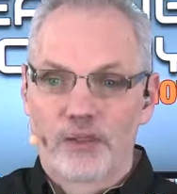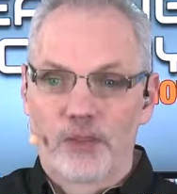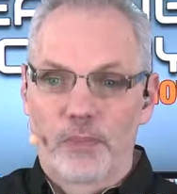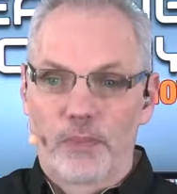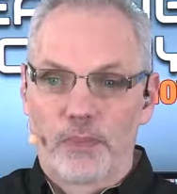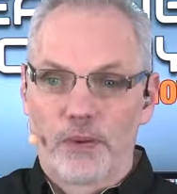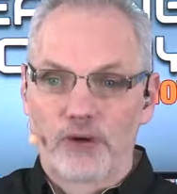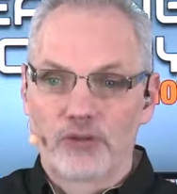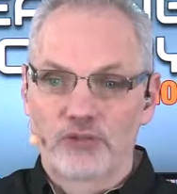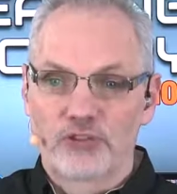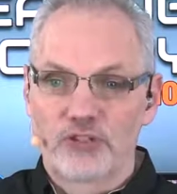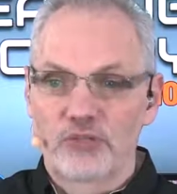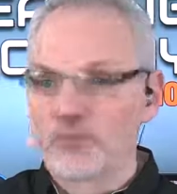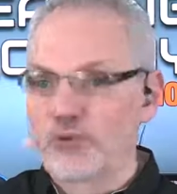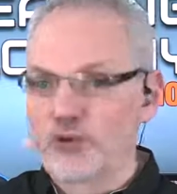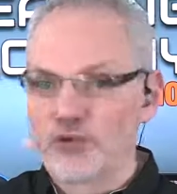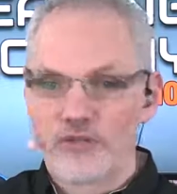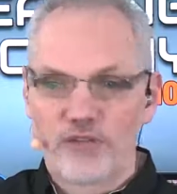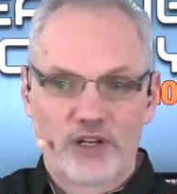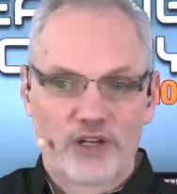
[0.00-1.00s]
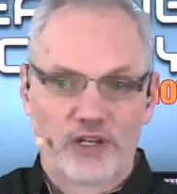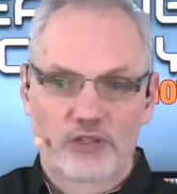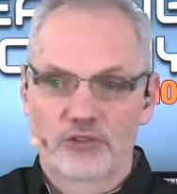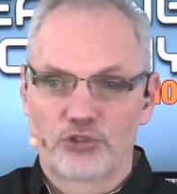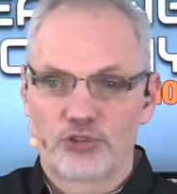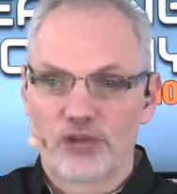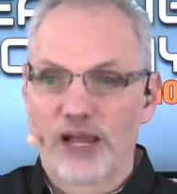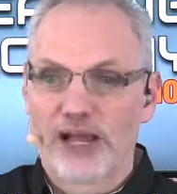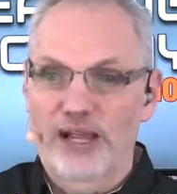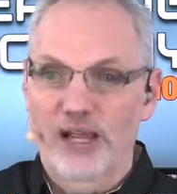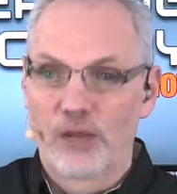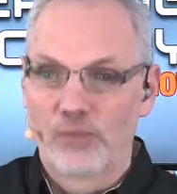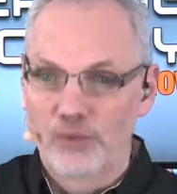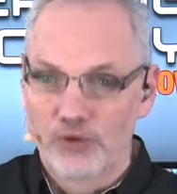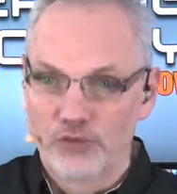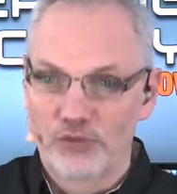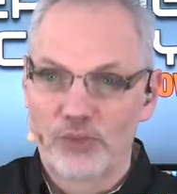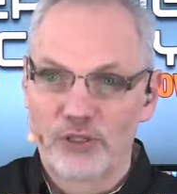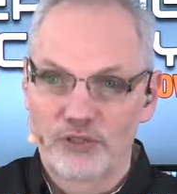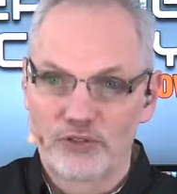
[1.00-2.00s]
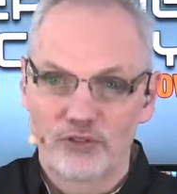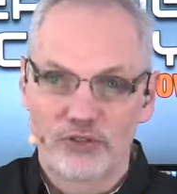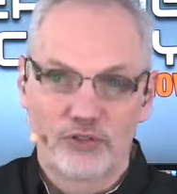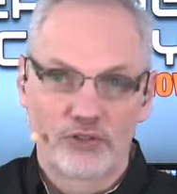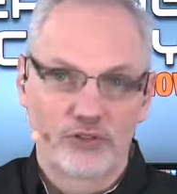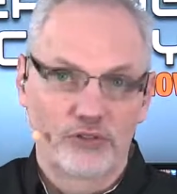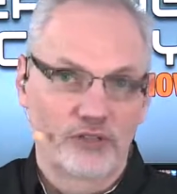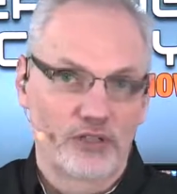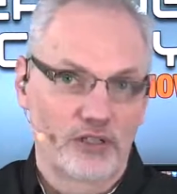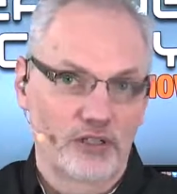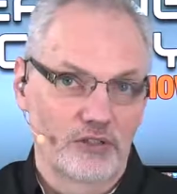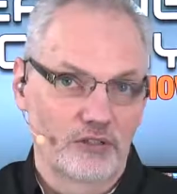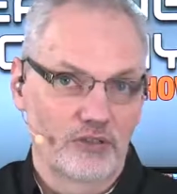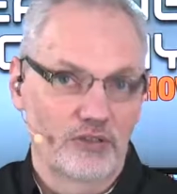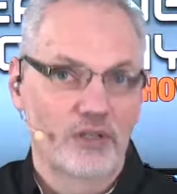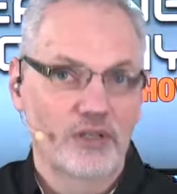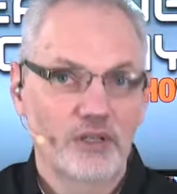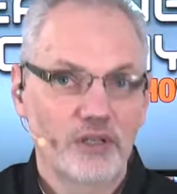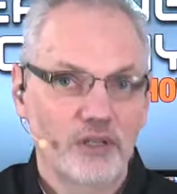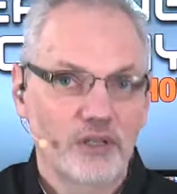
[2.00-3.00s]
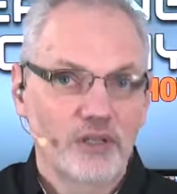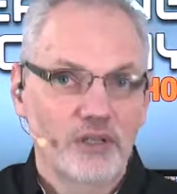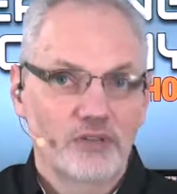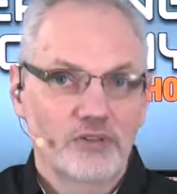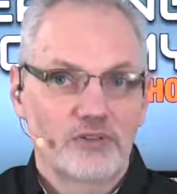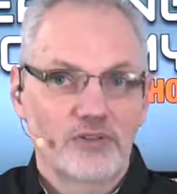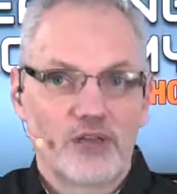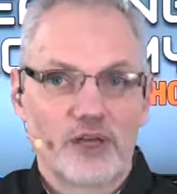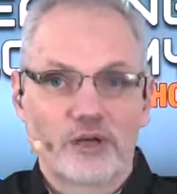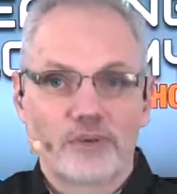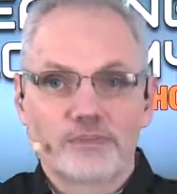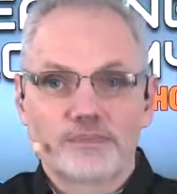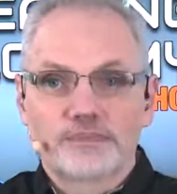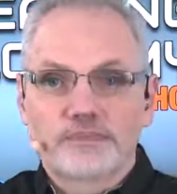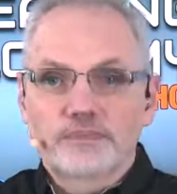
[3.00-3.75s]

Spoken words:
person moving and track our movements to do things. So